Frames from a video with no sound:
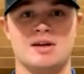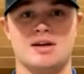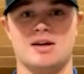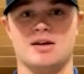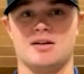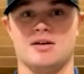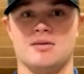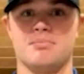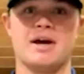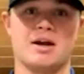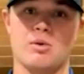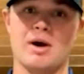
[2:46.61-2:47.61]
and
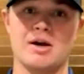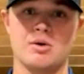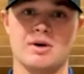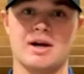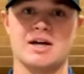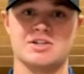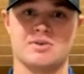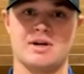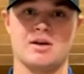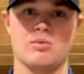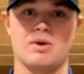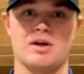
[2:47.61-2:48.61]
Beckway, who I got
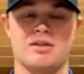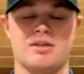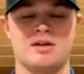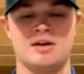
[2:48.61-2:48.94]
traded with,